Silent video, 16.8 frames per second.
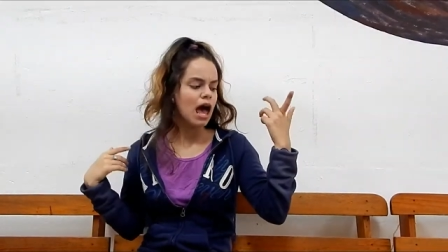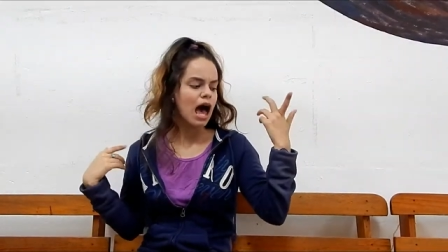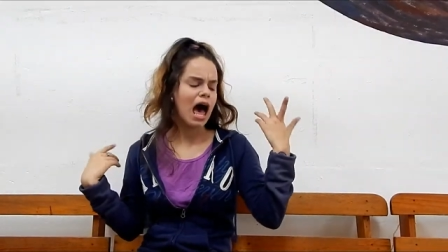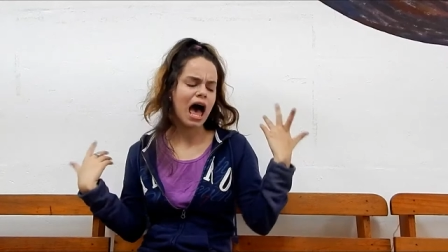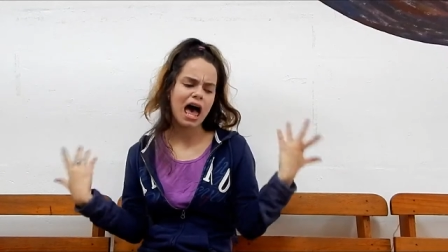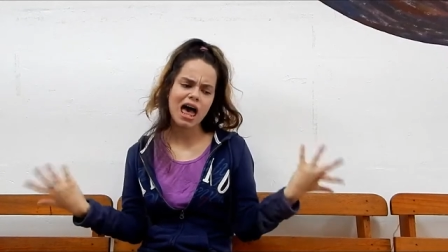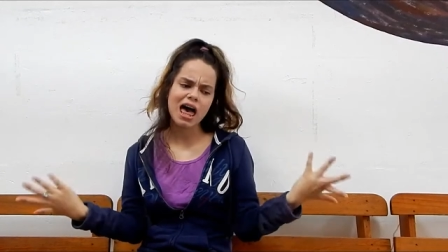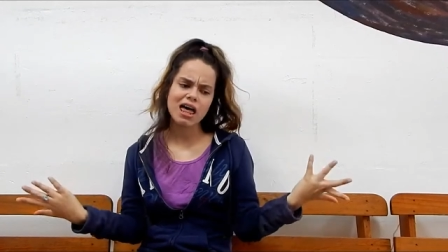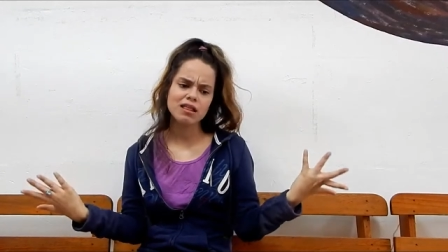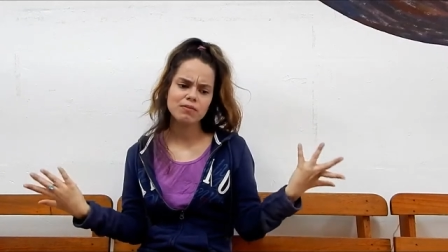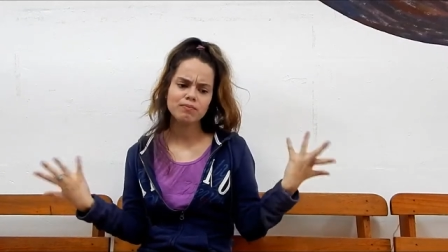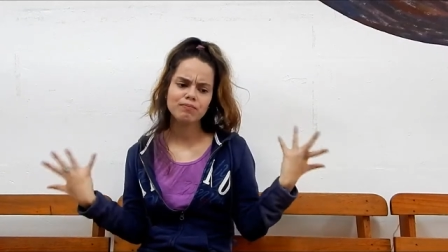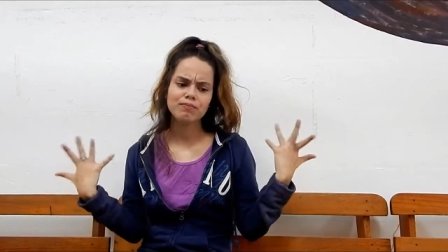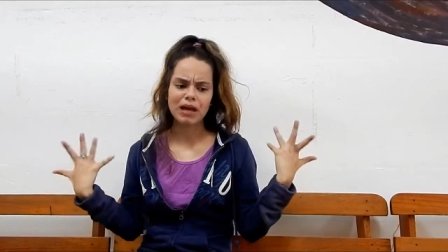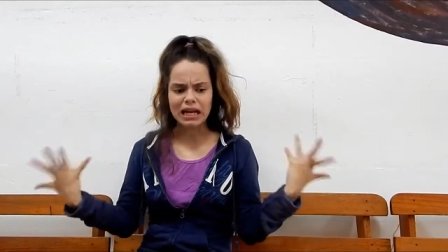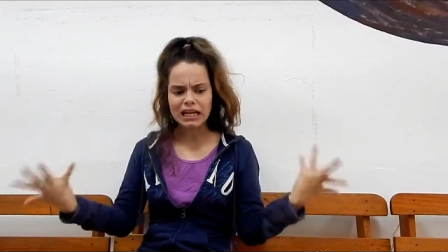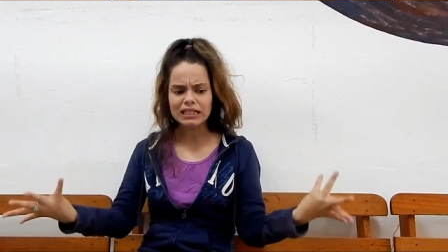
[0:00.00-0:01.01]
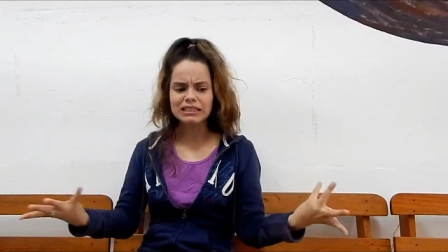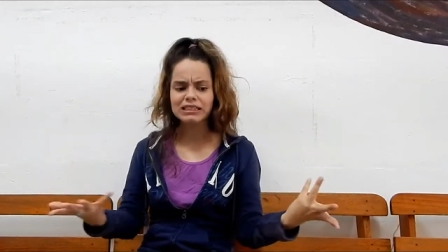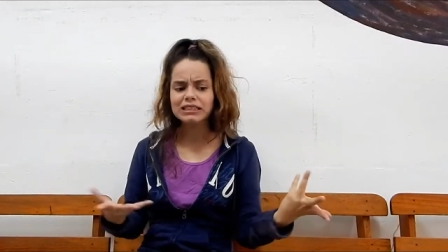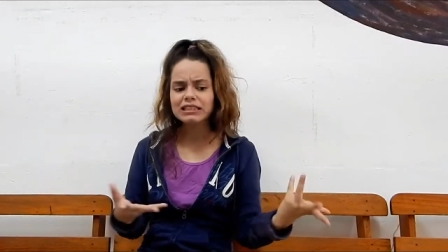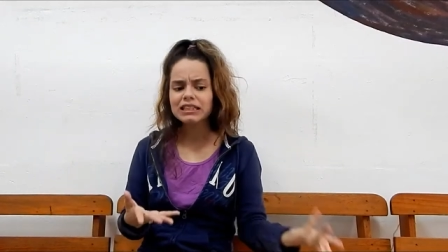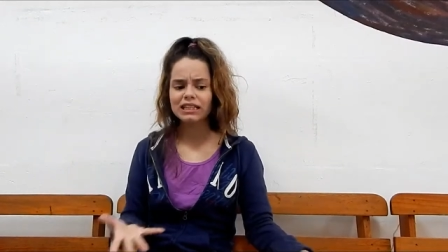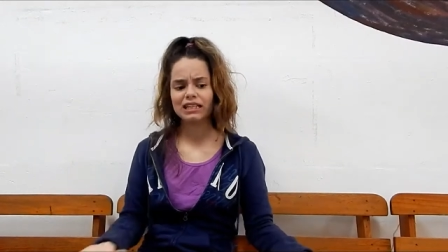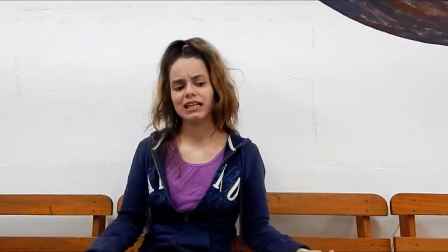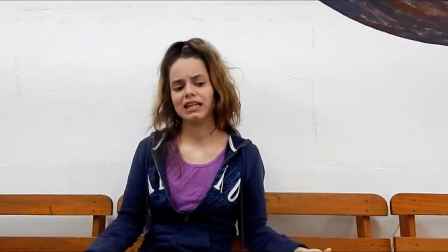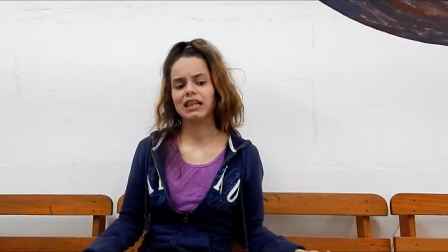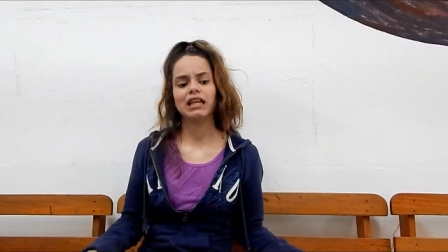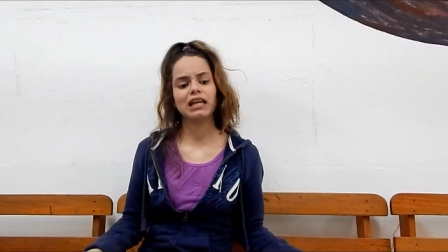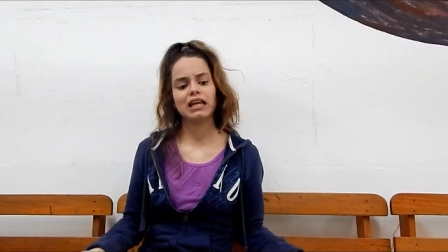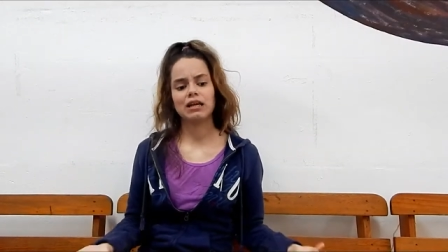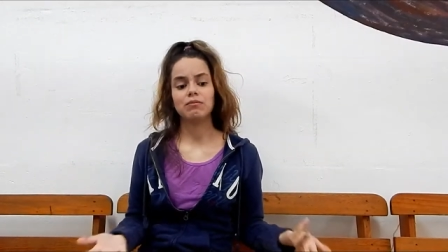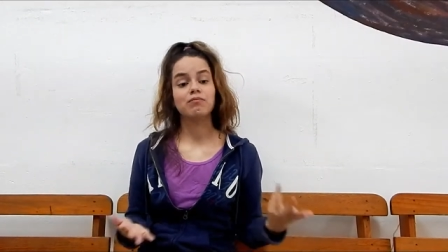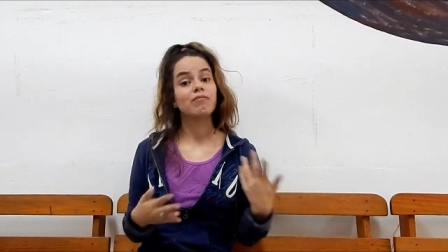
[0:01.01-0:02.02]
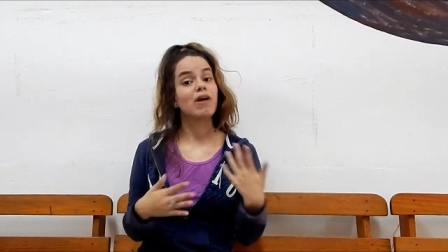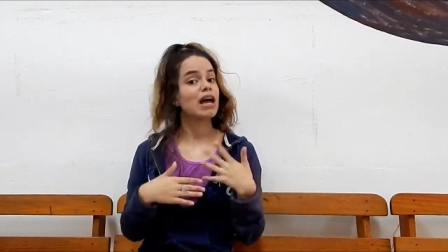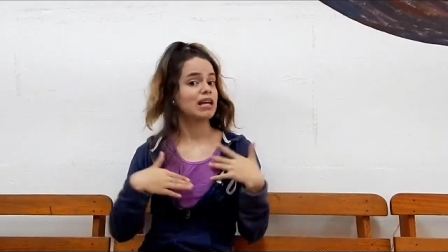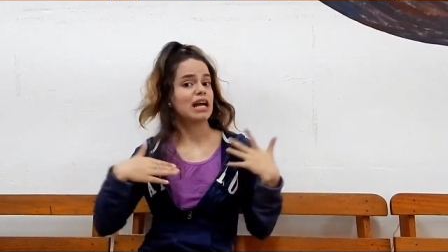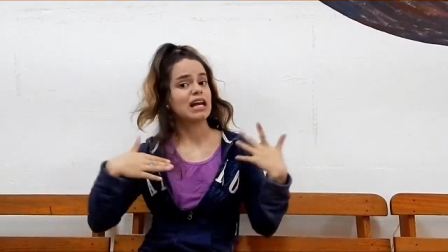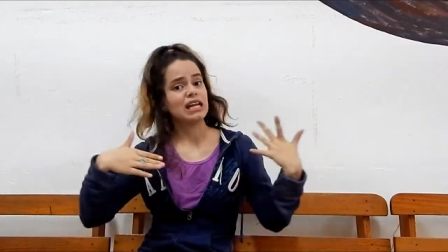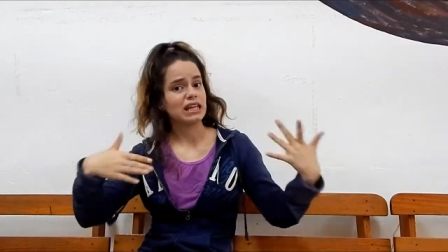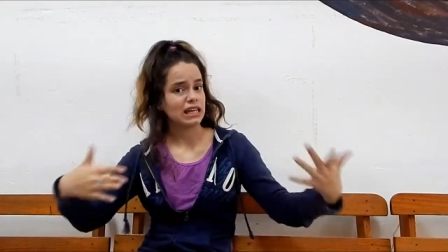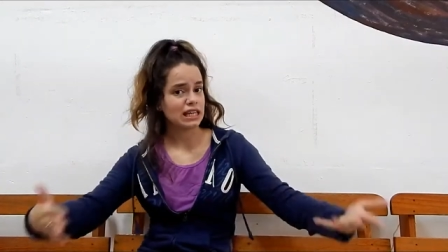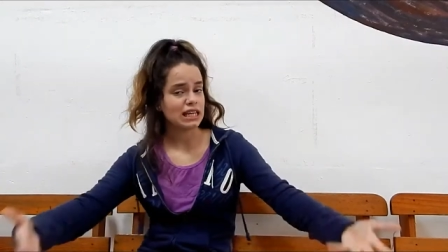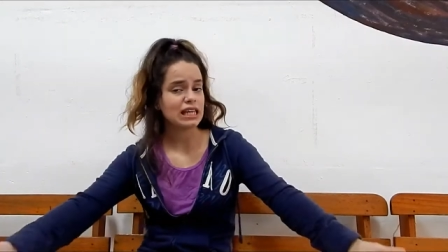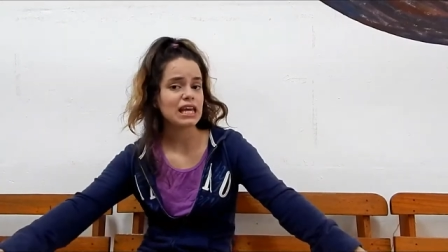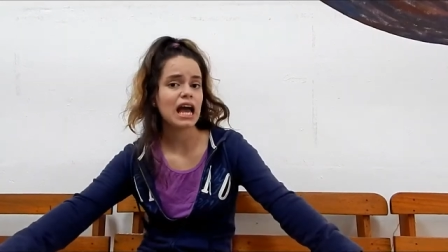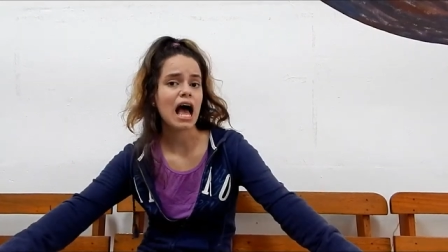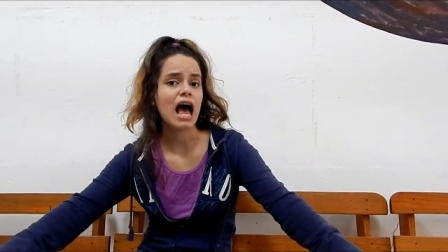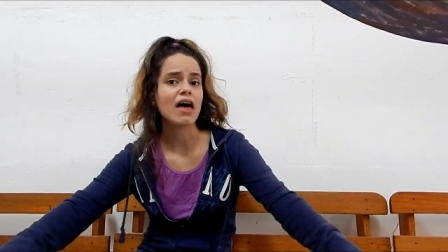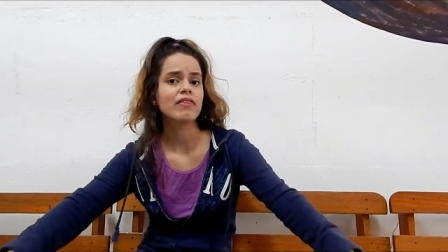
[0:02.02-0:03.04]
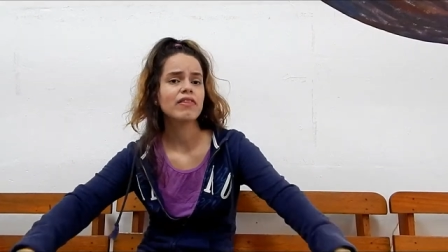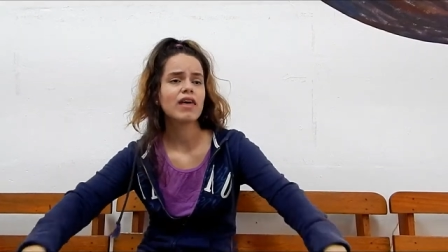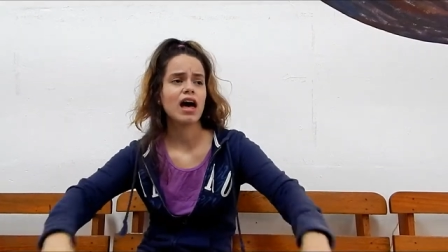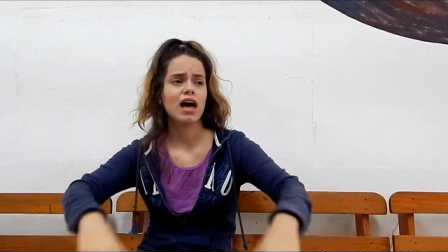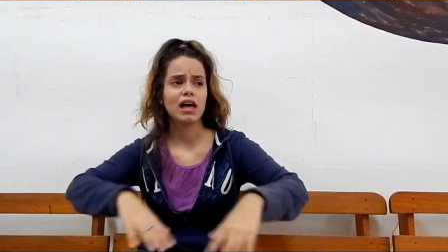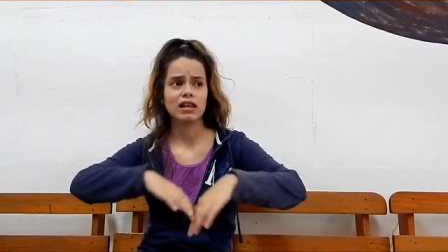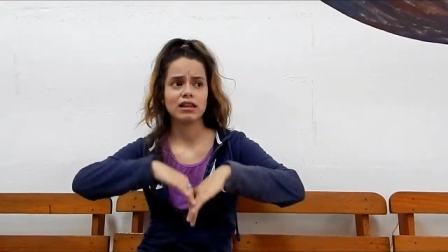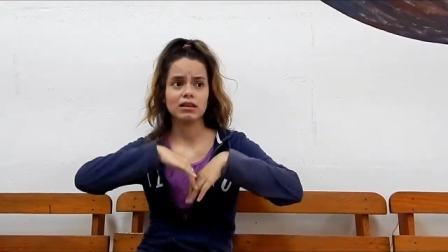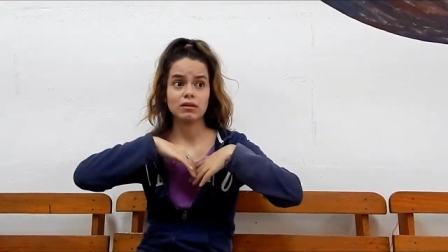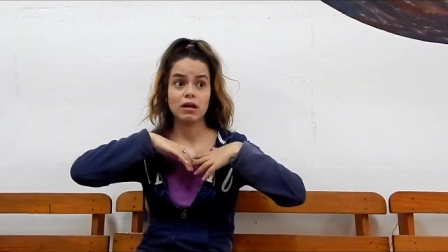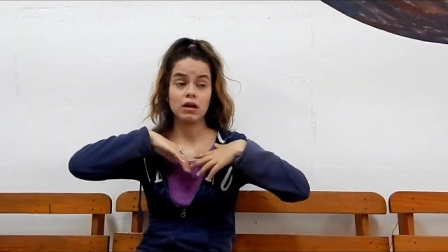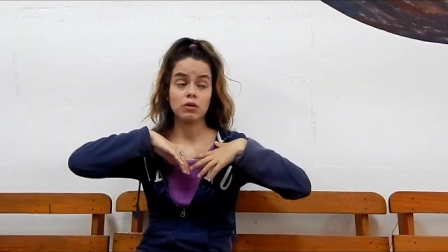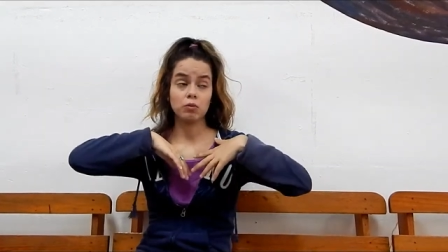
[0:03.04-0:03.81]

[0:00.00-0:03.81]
and basically my idea that